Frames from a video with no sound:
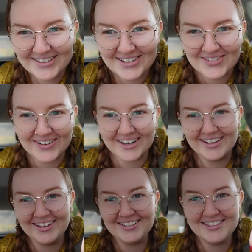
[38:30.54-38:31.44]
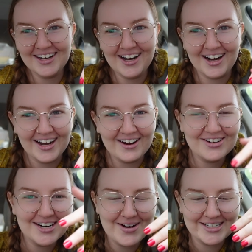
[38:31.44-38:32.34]
Just ridiculous. Ugh, ah,
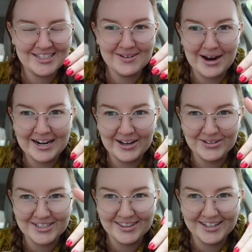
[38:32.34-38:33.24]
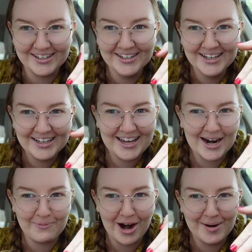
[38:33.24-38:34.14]
every time I see my nails in the
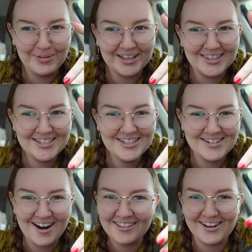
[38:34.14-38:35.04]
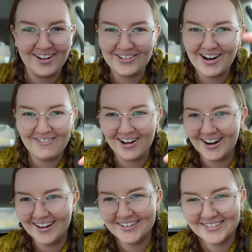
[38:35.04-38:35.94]
camera, I'm like, this is not the color I
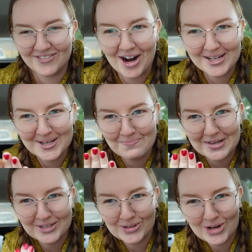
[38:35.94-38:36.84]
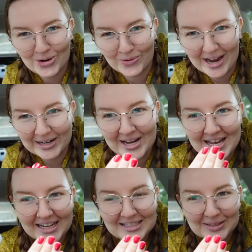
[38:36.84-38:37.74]
wanted. Why is it mistletoe red?
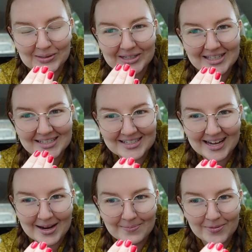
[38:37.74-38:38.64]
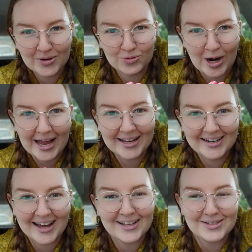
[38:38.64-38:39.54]
It's literally the same red
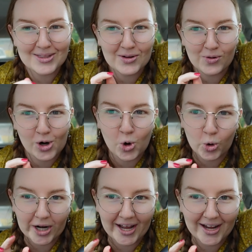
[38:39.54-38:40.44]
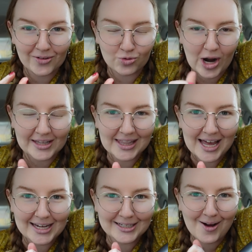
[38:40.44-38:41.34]
as the recording red
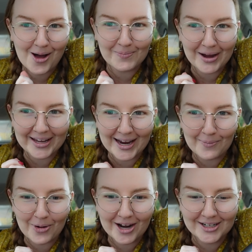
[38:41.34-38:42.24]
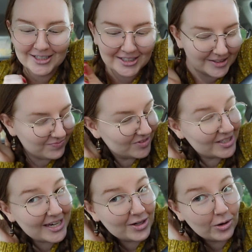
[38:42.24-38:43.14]
light on my camera.
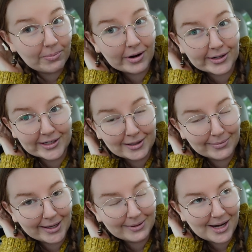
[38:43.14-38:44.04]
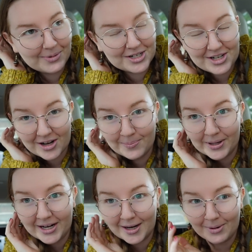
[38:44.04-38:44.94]
This ain't no burgundy, baby. I'm gonna stop
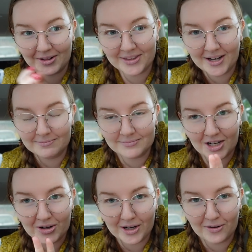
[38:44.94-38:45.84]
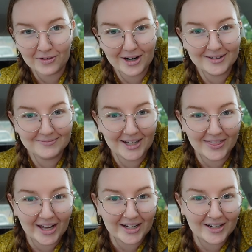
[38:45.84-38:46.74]
complaining about them. I'll get over it in
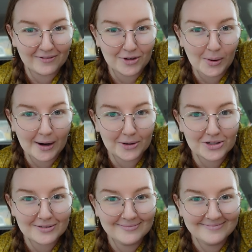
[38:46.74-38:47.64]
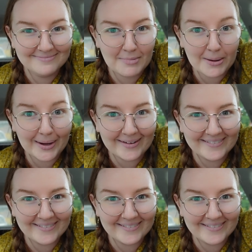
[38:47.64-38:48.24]
like a few hours. Maybe.